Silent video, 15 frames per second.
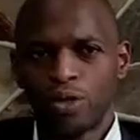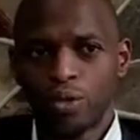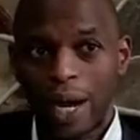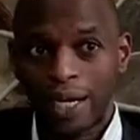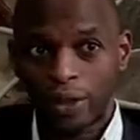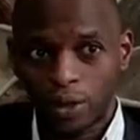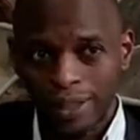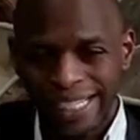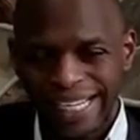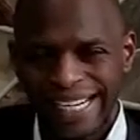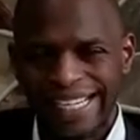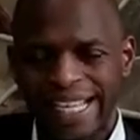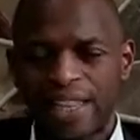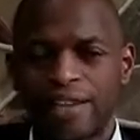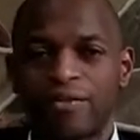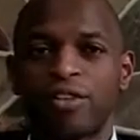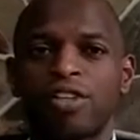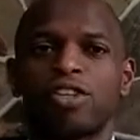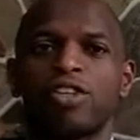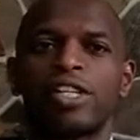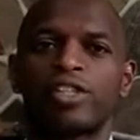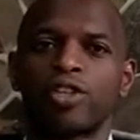you are not clear. The
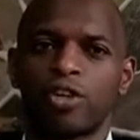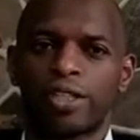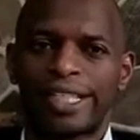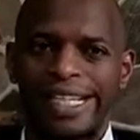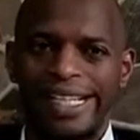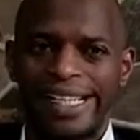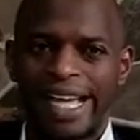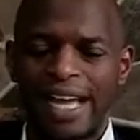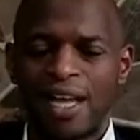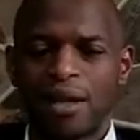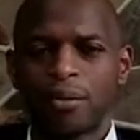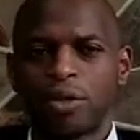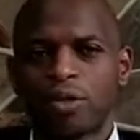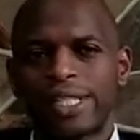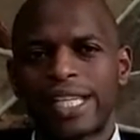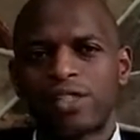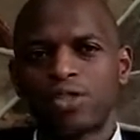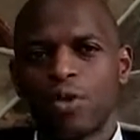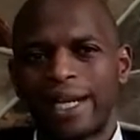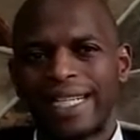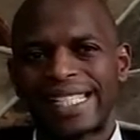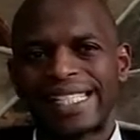vision is not clear because there is
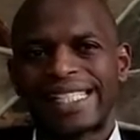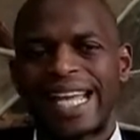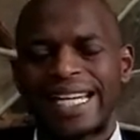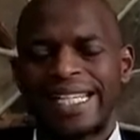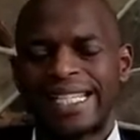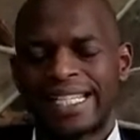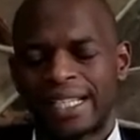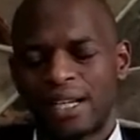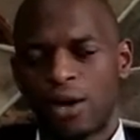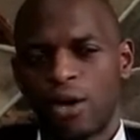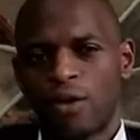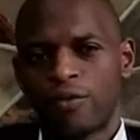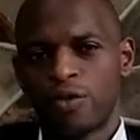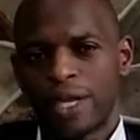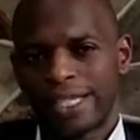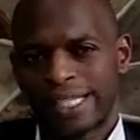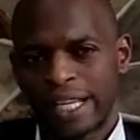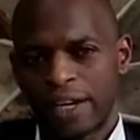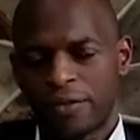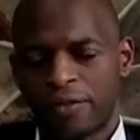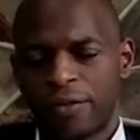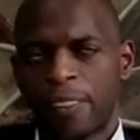no understanding of
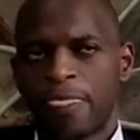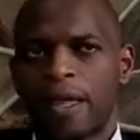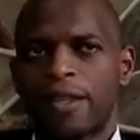yourself.